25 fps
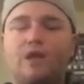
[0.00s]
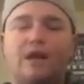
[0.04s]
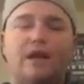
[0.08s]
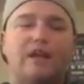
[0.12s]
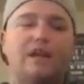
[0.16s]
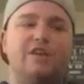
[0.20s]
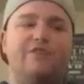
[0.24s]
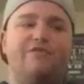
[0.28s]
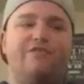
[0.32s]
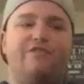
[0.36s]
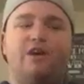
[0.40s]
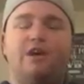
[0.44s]

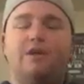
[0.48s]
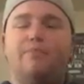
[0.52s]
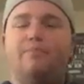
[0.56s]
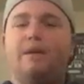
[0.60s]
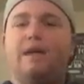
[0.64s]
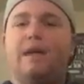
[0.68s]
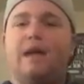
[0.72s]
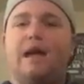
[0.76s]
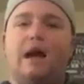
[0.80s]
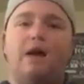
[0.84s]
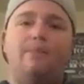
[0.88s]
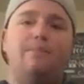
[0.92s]
And it's fun to
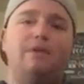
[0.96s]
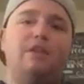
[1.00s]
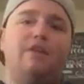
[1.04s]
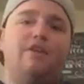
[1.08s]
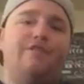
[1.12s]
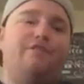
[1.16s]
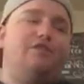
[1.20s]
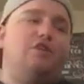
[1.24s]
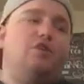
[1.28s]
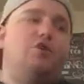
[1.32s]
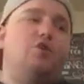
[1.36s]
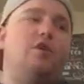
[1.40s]
be at. I'll be
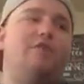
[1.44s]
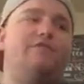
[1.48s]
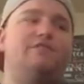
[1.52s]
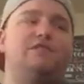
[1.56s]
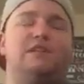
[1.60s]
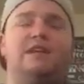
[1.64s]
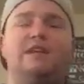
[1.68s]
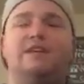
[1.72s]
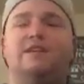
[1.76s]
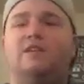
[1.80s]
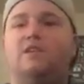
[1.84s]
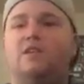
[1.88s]
there for
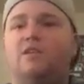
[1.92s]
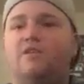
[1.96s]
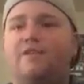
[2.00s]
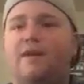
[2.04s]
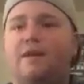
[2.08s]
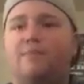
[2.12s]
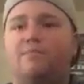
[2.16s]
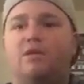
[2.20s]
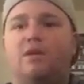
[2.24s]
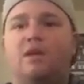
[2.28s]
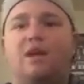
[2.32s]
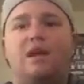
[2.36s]
UFC in
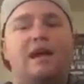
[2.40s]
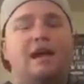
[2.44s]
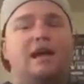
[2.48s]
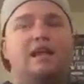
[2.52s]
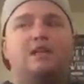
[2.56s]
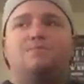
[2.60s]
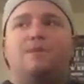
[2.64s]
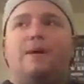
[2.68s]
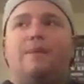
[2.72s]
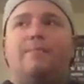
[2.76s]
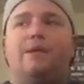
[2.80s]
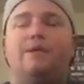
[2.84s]
November.
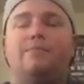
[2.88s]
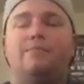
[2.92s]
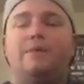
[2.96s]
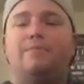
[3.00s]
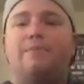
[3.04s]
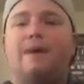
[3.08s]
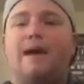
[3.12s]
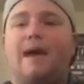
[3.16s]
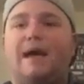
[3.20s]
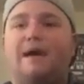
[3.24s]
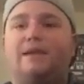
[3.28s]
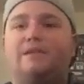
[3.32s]
It's probably going to
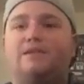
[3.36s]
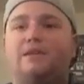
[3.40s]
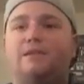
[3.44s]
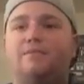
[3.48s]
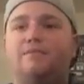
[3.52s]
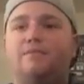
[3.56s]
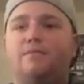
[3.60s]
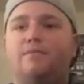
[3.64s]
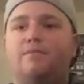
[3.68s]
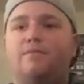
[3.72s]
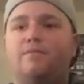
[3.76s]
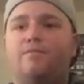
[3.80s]
be packed.
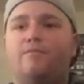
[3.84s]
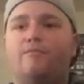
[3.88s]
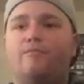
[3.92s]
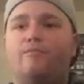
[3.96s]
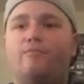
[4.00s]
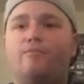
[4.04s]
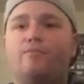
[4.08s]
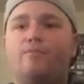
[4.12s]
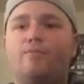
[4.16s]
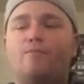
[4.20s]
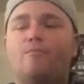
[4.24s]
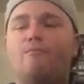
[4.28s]

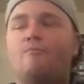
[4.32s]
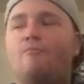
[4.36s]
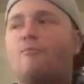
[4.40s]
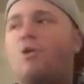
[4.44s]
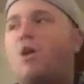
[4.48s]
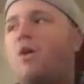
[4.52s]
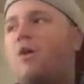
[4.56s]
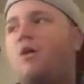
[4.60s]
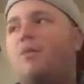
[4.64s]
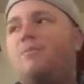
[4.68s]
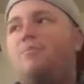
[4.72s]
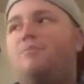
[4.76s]

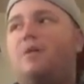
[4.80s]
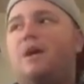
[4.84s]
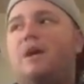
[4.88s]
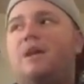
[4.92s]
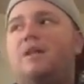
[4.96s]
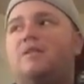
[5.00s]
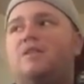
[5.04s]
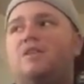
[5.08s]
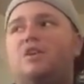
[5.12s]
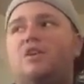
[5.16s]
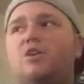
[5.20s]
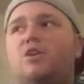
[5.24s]

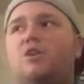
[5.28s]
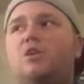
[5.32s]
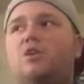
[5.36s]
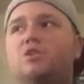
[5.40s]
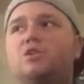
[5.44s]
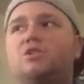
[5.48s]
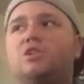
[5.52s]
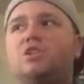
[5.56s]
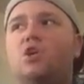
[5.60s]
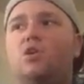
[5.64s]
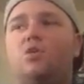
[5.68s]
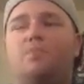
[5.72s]
But New
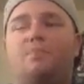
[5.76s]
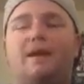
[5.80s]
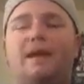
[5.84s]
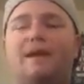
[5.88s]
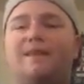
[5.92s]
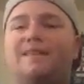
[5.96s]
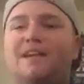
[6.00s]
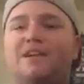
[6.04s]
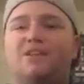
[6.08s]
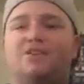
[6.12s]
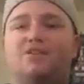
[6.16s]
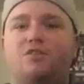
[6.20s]
Yorkers don't pay
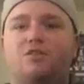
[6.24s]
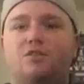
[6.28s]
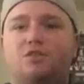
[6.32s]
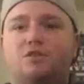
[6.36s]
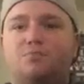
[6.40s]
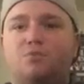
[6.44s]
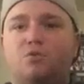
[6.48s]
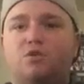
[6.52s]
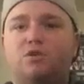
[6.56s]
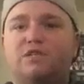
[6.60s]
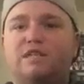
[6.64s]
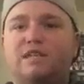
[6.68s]
attention to their
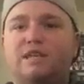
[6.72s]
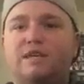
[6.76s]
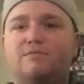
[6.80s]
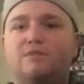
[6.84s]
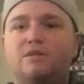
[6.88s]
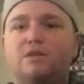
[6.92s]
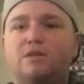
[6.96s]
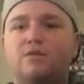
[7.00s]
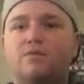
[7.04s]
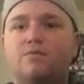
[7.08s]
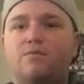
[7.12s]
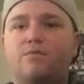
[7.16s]
sports
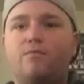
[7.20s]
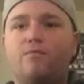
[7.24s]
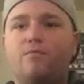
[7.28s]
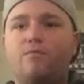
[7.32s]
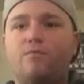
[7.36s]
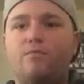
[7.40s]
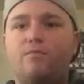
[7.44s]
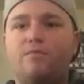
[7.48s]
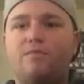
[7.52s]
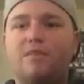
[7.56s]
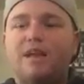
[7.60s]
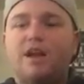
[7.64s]
teams.
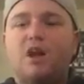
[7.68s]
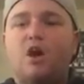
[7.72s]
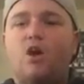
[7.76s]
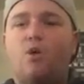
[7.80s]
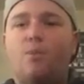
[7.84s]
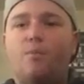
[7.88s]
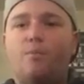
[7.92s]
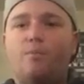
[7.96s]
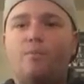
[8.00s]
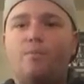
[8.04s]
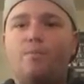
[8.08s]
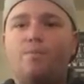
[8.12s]
They
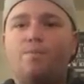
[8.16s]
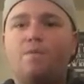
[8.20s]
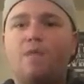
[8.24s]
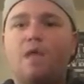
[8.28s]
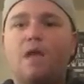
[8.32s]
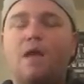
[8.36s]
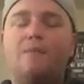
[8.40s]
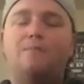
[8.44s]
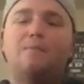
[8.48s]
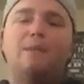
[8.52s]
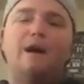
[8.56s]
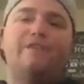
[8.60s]
don't.
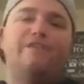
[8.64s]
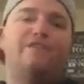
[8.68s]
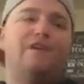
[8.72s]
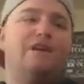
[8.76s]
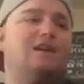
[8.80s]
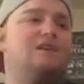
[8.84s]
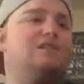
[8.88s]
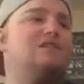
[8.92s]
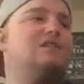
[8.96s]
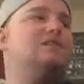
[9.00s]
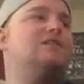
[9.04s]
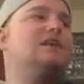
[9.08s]
My
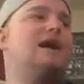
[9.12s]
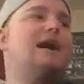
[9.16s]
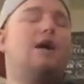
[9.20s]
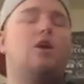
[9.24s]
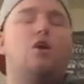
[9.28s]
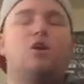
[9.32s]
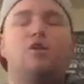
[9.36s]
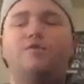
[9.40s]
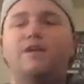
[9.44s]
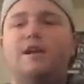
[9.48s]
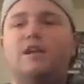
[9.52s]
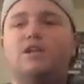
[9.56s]
friend is a
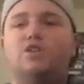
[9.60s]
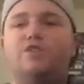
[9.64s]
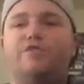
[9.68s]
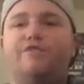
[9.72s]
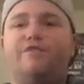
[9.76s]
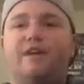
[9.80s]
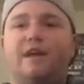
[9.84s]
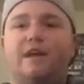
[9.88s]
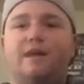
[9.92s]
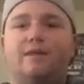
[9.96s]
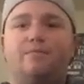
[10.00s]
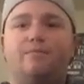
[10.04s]
die-hard Ranger
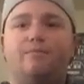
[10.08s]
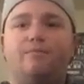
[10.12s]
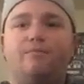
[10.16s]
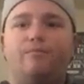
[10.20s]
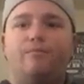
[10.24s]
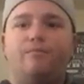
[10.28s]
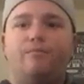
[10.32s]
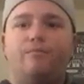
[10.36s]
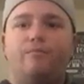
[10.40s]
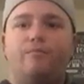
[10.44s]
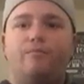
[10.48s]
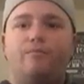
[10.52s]
fan.
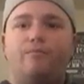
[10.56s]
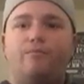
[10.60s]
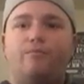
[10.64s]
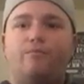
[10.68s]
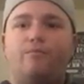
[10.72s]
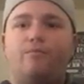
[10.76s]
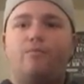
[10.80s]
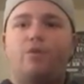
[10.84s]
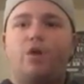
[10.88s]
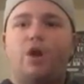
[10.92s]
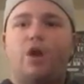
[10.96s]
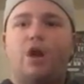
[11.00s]

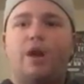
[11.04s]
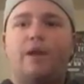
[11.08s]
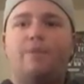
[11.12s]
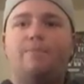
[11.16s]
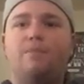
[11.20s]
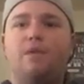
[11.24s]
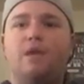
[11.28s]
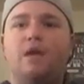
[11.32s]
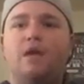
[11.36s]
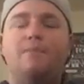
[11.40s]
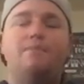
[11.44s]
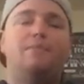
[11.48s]
All right?
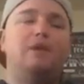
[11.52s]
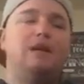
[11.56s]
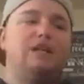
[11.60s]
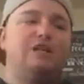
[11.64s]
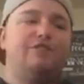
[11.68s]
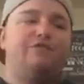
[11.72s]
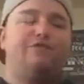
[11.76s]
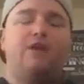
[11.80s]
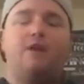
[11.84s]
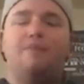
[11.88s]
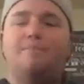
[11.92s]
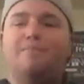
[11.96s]
But
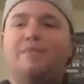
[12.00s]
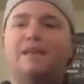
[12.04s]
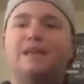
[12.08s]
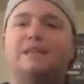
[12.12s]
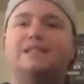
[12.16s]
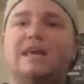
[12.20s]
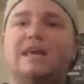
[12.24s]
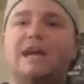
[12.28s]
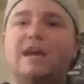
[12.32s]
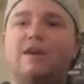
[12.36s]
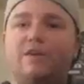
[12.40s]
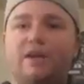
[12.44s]
he's from
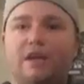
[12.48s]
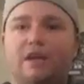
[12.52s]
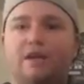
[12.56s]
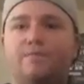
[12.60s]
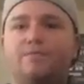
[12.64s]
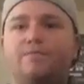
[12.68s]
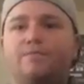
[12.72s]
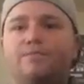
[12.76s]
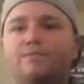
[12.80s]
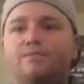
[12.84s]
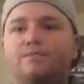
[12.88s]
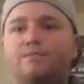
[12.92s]
area.
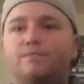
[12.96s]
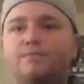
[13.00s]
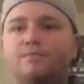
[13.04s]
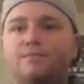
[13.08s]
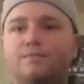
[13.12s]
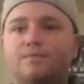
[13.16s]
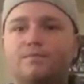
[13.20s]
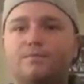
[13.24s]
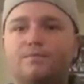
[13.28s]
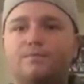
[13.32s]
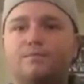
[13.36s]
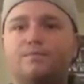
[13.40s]

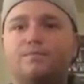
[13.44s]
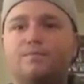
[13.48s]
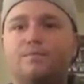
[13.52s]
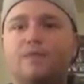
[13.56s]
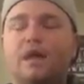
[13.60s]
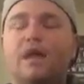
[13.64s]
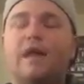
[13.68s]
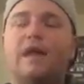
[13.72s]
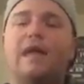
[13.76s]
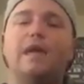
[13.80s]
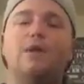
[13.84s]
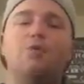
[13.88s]

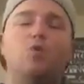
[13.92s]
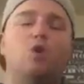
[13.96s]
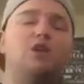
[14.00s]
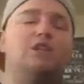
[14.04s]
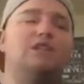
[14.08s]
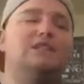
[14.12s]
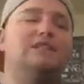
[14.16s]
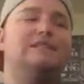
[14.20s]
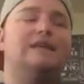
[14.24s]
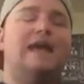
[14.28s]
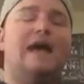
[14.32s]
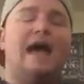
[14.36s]
He
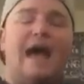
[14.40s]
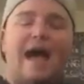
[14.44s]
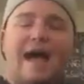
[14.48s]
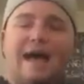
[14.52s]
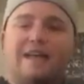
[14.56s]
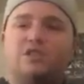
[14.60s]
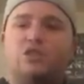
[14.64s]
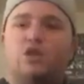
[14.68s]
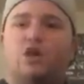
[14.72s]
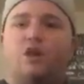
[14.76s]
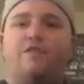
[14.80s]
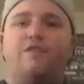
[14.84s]
works his
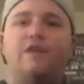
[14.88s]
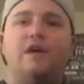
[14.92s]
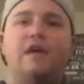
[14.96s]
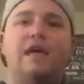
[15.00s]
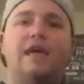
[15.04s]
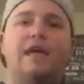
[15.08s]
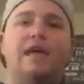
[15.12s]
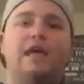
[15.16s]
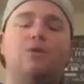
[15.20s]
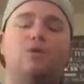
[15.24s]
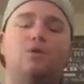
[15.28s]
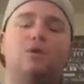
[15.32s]
ass off.
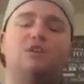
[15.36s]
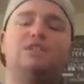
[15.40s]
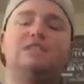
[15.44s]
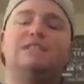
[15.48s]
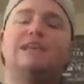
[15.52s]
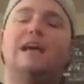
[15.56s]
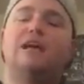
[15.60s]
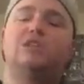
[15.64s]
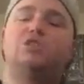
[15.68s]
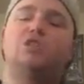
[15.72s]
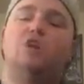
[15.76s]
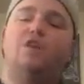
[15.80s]
He works
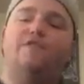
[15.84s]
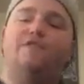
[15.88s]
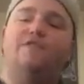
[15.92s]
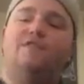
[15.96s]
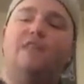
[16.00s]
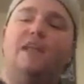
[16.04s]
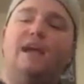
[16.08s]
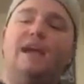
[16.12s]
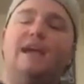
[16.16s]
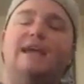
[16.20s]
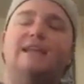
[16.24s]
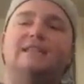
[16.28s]
his ass
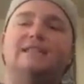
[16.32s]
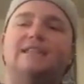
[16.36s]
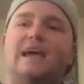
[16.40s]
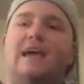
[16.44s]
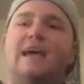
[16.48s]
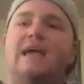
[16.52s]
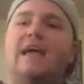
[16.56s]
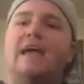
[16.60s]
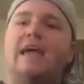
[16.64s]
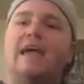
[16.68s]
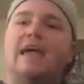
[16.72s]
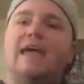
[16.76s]
off night and
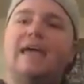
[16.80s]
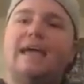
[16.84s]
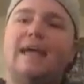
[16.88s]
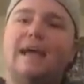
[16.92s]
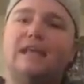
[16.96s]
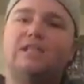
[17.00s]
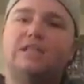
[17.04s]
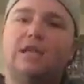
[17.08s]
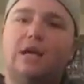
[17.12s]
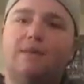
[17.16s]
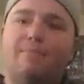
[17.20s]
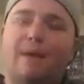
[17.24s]
day. He
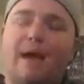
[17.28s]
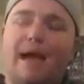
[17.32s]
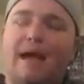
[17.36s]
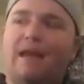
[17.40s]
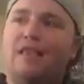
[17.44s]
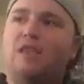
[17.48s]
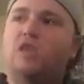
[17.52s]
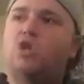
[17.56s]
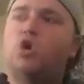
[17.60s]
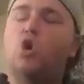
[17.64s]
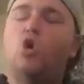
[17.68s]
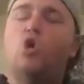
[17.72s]
gets up
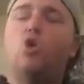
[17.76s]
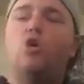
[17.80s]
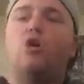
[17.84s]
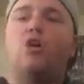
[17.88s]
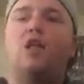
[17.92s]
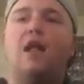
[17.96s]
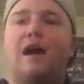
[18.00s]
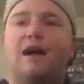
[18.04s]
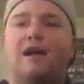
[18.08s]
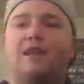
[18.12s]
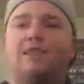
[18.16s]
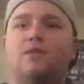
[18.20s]
at 2
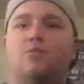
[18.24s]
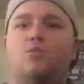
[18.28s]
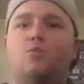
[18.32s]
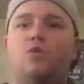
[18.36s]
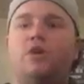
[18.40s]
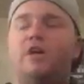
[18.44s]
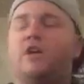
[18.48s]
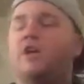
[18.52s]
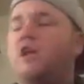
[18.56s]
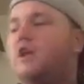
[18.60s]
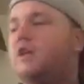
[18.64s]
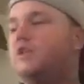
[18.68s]
o'clock in the
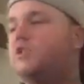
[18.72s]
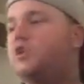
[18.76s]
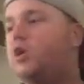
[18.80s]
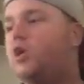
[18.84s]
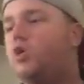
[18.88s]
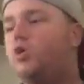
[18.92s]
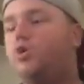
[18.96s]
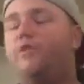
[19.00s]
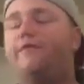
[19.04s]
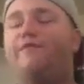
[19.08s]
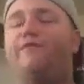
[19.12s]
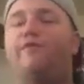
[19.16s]
morning to
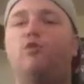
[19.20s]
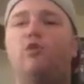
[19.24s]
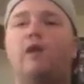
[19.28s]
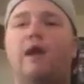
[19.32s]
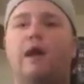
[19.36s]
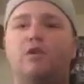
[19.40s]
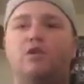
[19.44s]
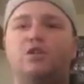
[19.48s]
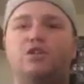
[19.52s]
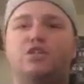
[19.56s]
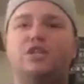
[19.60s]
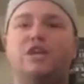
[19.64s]
go to a four
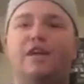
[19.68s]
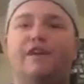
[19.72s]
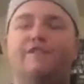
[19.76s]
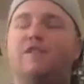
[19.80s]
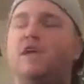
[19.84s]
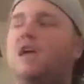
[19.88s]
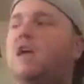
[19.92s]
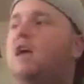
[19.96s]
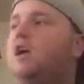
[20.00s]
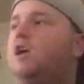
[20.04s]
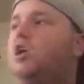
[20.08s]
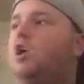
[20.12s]
hour
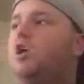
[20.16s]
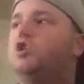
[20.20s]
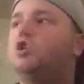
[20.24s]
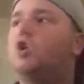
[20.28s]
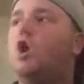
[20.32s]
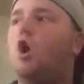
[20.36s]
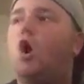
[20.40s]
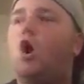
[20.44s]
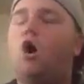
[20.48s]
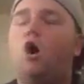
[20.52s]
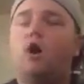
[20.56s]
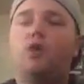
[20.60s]
shift.
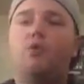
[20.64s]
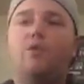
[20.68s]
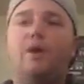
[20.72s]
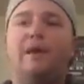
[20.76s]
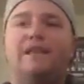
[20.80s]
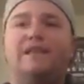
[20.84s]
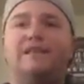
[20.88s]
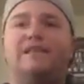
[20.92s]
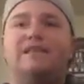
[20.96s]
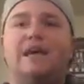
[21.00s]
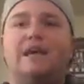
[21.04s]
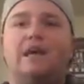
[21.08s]
Goes all the
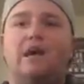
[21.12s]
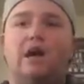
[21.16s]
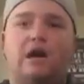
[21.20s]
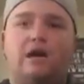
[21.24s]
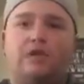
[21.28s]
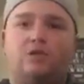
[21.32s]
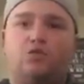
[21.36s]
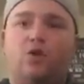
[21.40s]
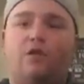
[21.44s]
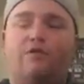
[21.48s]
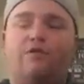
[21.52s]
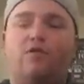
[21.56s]
way to
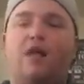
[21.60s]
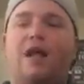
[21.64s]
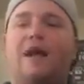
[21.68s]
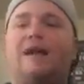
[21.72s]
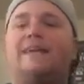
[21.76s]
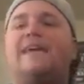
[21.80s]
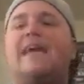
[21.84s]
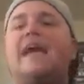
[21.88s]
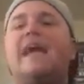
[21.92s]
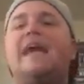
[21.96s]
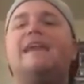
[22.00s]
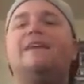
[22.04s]
uh, 12
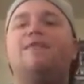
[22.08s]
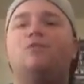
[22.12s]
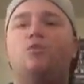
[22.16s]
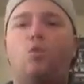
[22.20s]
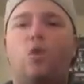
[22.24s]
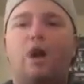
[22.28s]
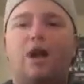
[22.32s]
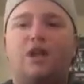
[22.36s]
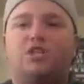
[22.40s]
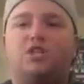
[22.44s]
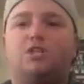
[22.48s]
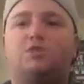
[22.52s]
o'clock, can't even
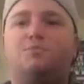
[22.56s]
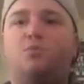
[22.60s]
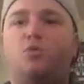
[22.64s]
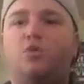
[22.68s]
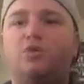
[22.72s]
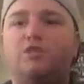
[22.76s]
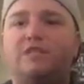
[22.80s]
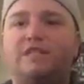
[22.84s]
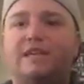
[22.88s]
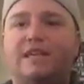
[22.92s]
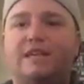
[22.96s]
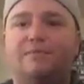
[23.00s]
watch the
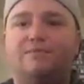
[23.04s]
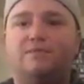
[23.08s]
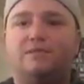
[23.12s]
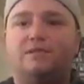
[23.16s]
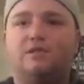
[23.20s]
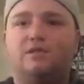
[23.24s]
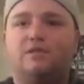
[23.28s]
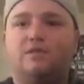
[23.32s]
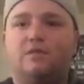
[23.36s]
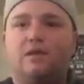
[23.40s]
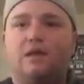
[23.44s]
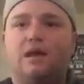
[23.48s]
sports
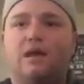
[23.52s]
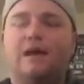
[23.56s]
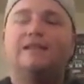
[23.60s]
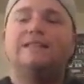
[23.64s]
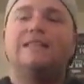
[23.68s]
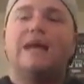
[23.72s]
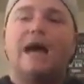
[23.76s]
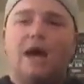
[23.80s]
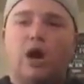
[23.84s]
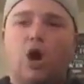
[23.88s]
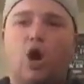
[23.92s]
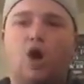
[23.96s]
teams.
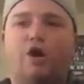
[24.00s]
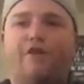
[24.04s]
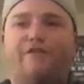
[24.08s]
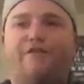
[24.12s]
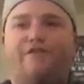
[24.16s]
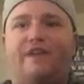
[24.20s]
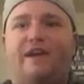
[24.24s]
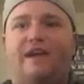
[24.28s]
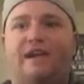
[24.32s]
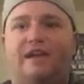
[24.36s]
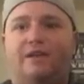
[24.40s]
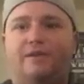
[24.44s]

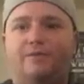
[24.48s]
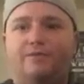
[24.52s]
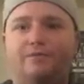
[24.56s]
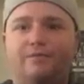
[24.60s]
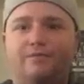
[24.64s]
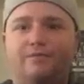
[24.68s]
Die-hard fan.